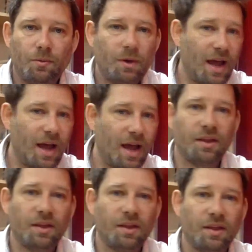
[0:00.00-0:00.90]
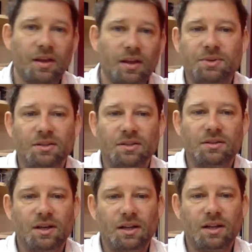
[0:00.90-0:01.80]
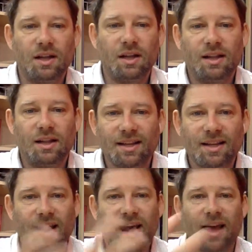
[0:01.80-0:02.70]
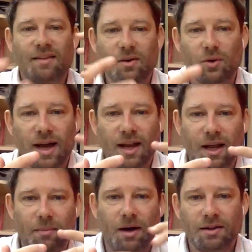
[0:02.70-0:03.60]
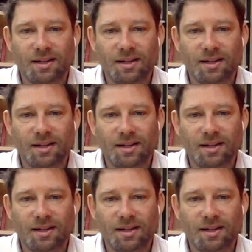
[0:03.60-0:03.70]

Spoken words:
everything collapses. And that's an ethical dilemma.